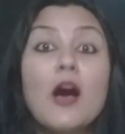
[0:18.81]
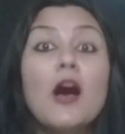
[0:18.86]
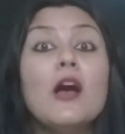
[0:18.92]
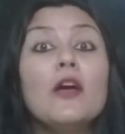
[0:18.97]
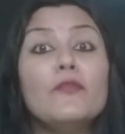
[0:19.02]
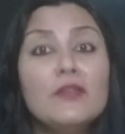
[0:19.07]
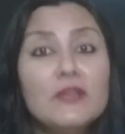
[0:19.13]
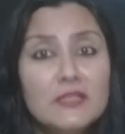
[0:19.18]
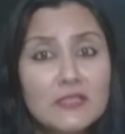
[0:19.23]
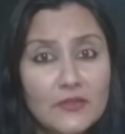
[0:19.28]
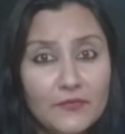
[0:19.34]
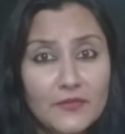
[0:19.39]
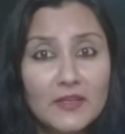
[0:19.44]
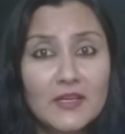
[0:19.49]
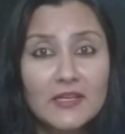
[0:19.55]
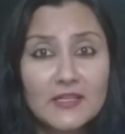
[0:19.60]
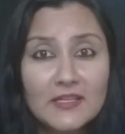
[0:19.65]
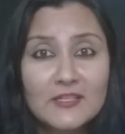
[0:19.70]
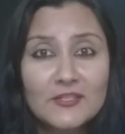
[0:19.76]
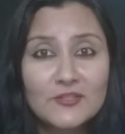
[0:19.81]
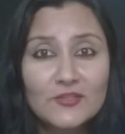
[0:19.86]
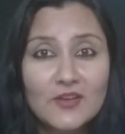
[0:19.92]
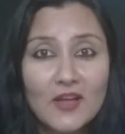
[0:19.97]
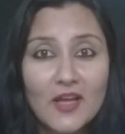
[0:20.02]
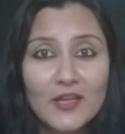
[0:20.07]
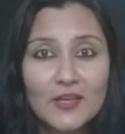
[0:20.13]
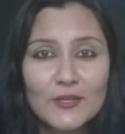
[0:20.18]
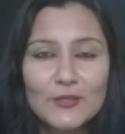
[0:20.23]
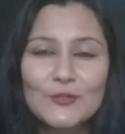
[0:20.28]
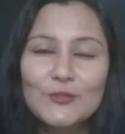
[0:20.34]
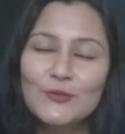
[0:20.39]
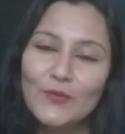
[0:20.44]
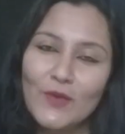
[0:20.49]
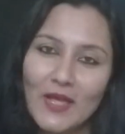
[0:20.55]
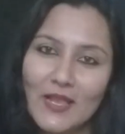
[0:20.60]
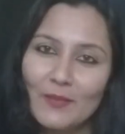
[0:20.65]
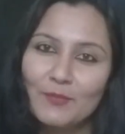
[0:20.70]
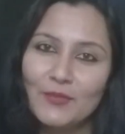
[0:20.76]
I will definitely try to
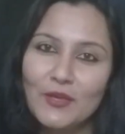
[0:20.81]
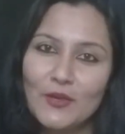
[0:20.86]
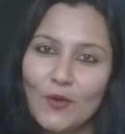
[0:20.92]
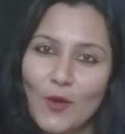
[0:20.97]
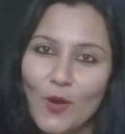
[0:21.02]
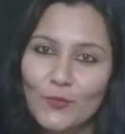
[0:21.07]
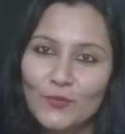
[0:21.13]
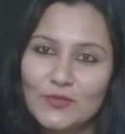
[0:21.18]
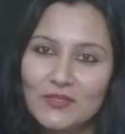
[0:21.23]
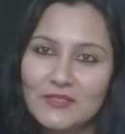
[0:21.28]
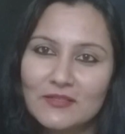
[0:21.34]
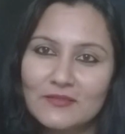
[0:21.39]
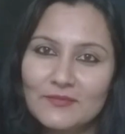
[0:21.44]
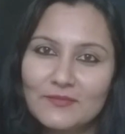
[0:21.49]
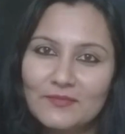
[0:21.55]
help you out.